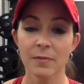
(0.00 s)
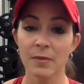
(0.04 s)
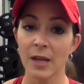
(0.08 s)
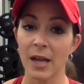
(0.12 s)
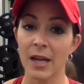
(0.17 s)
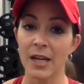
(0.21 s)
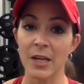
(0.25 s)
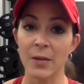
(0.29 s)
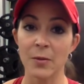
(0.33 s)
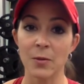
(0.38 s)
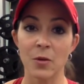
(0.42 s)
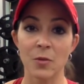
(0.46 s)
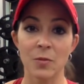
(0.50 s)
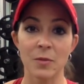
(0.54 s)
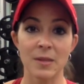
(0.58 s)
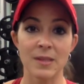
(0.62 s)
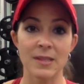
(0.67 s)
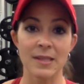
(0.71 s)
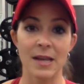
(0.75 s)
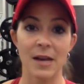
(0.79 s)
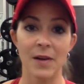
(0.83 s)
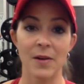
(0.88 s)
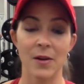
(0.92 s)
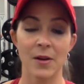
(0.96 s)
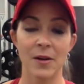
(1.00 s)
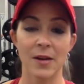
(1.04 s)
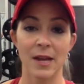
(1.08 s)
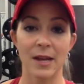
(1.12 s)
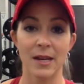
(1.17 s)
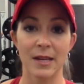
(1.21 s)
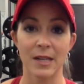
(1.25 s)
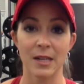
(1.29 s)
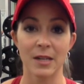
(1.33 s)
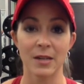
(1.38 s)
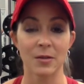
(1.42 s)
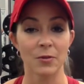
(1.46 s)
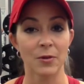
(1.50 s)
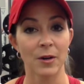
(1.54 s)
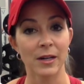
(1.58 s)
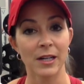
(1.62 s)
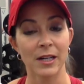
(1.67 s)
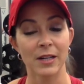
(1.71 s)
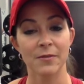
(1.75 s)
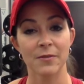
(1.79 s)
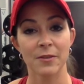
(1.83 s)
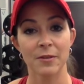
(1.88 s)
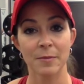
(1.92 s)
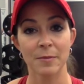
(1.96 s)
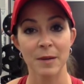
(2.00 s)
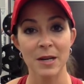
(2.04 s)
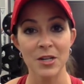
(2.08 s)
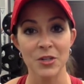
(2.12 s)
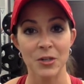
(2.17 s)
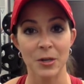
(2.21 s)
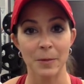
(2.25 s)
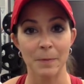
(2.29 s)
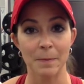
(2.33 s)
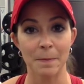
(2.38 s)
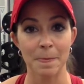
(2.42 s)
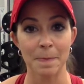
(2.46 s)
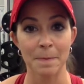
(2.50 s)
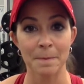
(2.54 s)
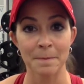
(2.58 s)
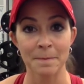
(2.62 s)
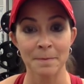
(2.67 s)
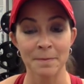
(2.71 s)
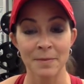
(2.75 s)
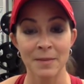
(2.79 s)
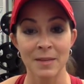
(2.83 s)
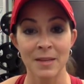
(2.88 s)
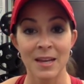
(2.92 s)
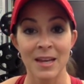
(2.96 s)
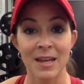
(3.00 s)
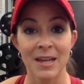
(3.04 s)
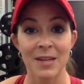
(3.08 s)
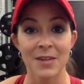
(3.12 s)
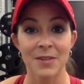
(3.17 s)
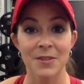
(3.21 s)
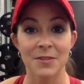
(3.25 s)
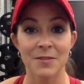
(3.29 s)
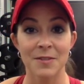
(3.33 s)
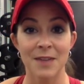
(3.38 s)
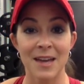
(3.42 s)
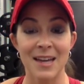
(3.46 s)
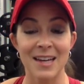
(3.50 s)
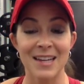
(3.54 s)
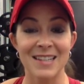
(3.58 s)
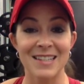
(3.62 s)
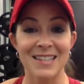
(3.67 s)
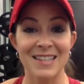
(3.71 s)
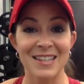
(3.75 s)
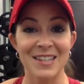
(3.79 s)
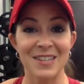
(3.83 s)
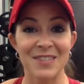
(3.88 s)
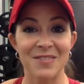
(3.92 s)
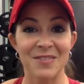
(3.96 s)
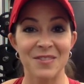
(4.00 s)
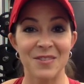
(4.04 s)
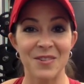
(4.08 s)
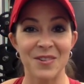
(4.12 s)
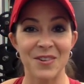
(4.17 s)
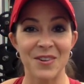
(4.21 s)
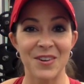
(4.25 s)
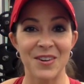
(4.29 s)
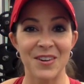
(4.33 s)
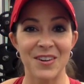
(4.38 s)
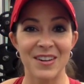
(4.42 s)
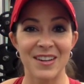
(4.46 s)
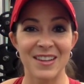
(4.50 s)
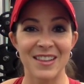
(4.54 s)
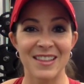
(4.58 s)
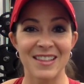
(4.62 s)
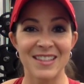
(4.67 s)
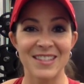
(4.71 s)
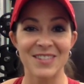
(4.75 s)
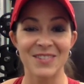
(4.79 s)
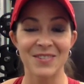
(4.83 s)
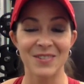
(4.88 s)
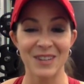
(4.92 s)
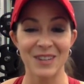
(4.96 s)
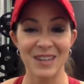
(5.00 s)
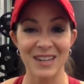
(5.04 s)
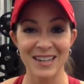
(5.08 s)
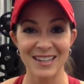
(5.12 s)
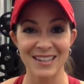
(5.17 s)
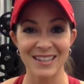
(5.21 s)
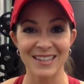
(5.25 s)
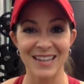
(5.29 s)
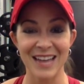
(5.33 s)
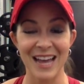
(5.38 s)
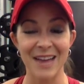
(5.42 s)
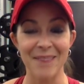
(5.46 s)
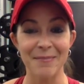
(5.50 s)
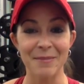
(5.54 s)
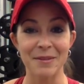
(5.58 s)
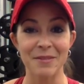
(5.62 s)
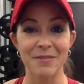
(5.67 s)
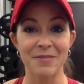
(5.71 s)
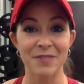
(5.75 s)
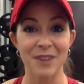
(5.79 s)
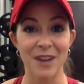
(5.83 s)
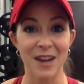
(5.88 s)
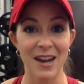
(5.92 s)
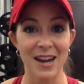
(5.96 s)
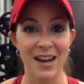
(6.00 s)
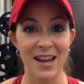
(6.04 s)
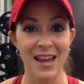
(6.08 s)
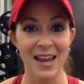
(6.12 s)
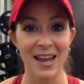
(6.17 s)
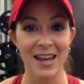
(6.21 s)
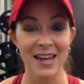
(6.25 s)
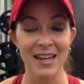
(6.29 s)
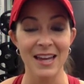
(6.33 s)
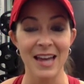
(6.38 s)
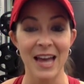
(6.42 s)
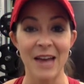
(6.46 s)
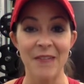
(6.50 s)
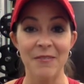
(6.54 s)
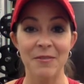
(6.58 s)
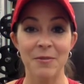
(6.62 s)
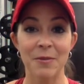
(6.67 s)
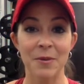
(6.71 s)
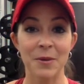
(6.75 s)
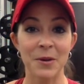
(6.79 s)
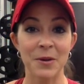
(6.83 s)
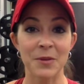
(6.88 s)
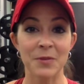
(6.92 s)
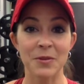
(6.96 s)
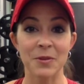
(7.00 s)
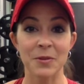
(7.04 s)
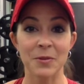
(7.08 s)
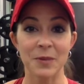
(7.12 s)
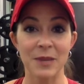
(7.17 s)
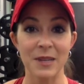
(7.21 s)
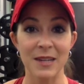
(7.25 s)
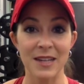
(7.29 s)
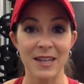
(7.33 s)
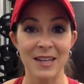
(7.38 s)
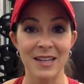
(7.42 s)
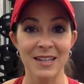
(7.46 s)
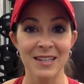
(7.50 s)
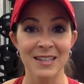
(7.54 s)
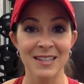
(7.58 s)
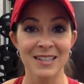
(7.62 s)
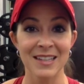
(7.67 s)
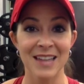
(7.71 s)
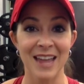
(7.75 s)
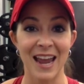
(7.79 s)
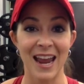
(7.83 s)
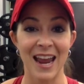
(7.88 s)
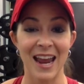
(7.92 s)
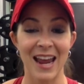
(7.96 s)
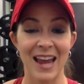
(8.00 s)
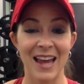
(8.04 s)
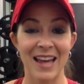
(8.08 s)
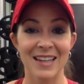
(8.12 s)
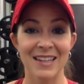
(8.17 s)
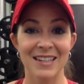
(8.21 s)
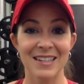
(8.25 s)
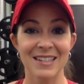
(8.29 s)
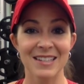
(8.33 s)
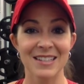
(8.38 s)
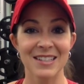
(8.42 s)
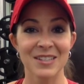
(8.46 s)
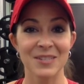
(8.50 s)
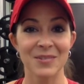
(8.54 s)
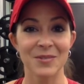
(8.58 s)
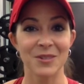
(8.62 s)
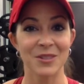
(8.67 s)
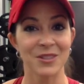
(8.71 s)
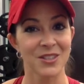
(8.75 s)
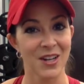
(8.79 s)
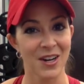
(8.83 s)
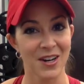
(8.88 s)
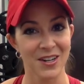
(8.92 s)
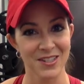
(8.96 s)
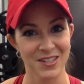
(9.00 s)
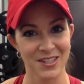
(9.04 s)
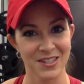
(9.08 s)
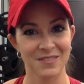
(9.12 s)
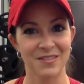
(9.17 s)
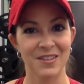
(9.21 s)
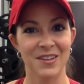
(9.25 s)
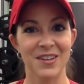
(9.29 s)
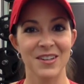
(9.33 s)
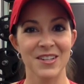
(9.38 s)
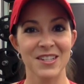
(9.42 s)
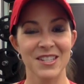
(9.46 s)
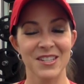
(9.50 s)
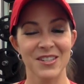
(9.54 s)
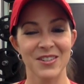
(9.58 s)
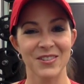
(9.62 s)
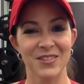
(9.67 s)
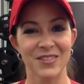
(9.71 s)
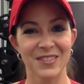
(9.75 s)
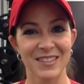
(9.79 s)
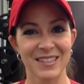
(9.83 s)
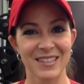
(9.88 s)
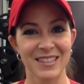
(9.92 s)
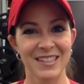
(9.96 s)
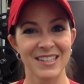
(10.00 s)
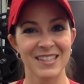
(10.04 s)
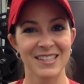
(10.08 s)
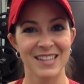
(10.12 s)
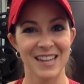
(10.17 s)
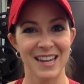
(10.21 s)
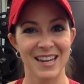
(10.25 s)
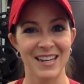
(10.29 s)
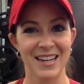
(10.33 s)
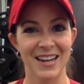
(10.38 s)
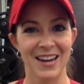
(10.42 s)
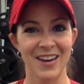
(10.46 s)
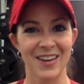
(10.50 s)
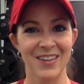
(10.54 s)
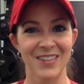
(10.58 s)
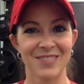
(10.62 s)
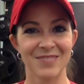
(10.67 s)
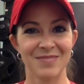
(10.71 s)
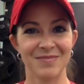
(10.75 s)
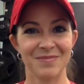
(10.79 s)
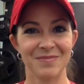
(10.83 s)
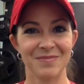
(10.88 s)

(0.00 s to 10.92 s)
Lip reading: and you won't miss out on any great information. So that is it for this week. Happy Friday, have a wonderful weekend, and we'll talk to you very soon. Take care.